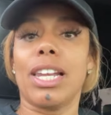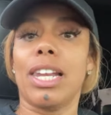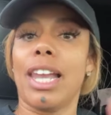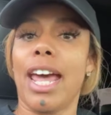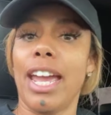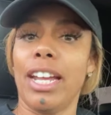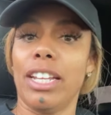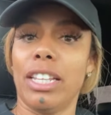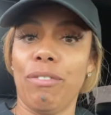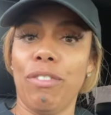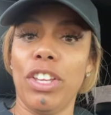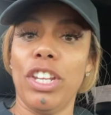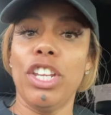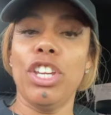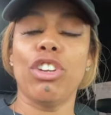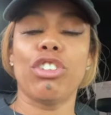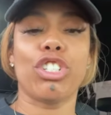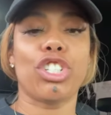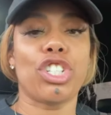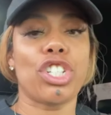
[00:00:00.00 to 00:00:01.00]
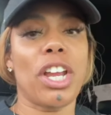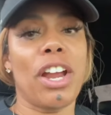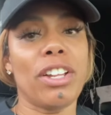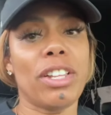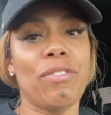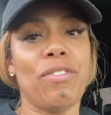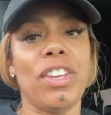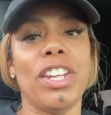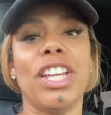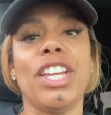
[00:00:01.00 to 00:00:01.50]
Like the video, share
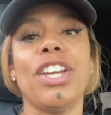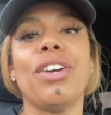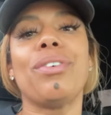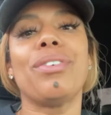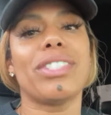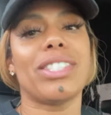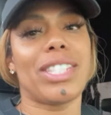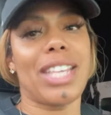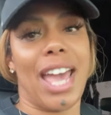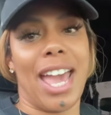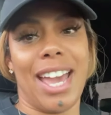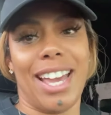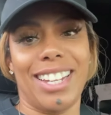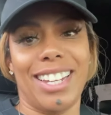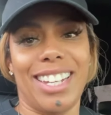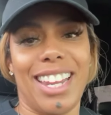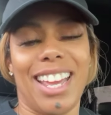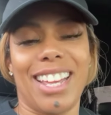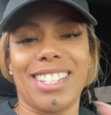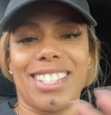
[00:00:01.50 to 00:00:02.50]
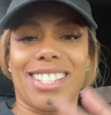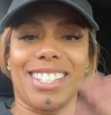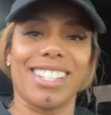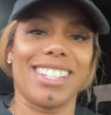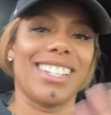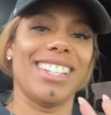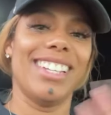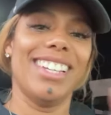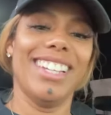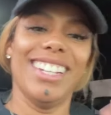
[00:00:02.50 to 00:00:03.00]
the video, tag a
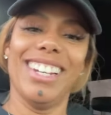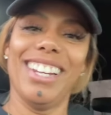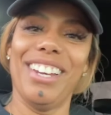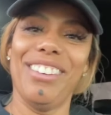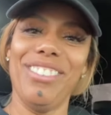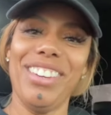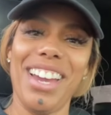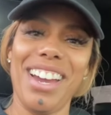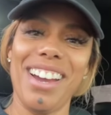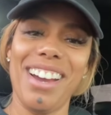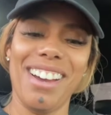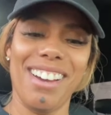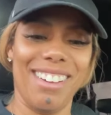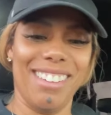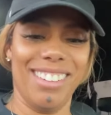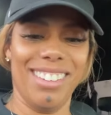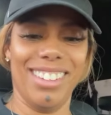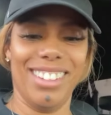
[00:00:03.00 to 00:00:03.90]
dancer. Love y'all.